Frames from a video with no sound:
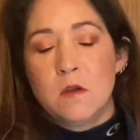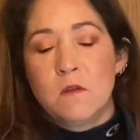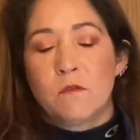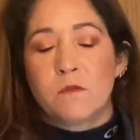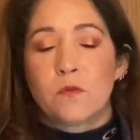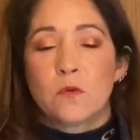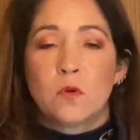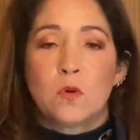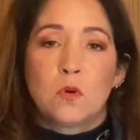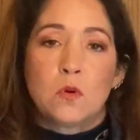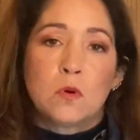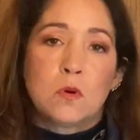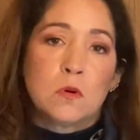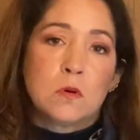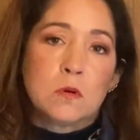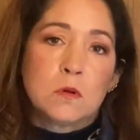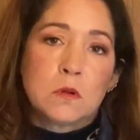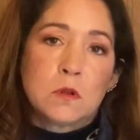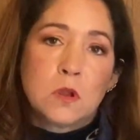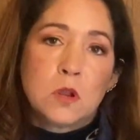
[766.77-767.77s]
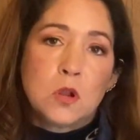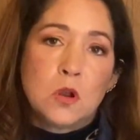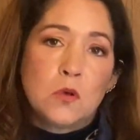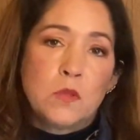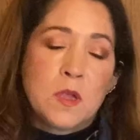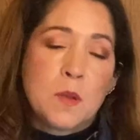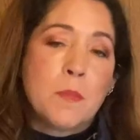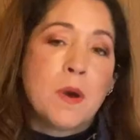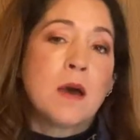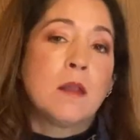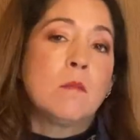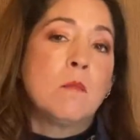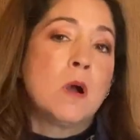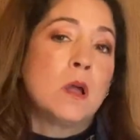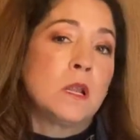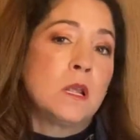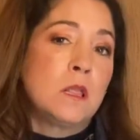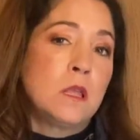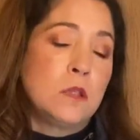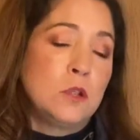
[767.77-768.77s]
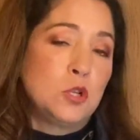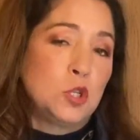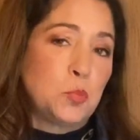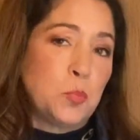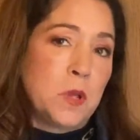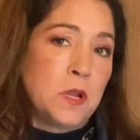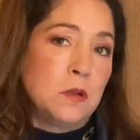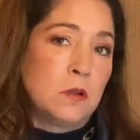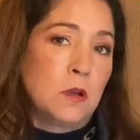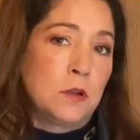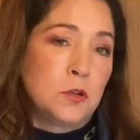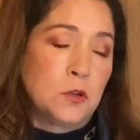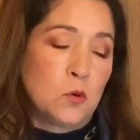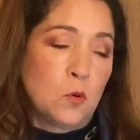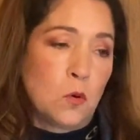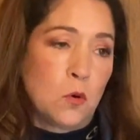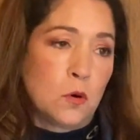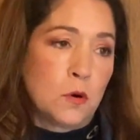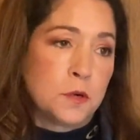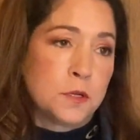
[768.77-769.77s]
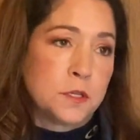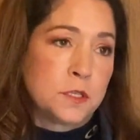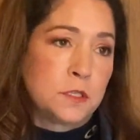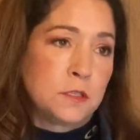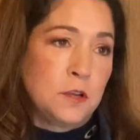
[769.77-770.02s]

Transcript: for, you know, the amount of money that you spend on your horse,